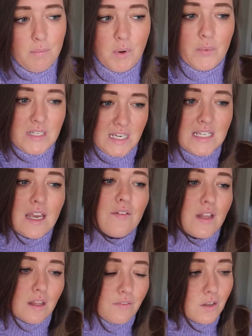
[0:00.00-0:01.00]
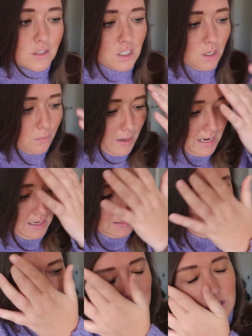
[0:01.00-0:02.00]
But we did give it the full two
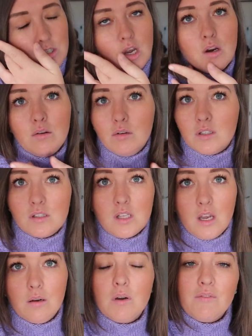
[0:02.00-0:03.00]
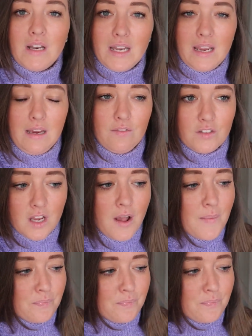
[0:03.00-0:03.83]
weeks and I'm so, so relieved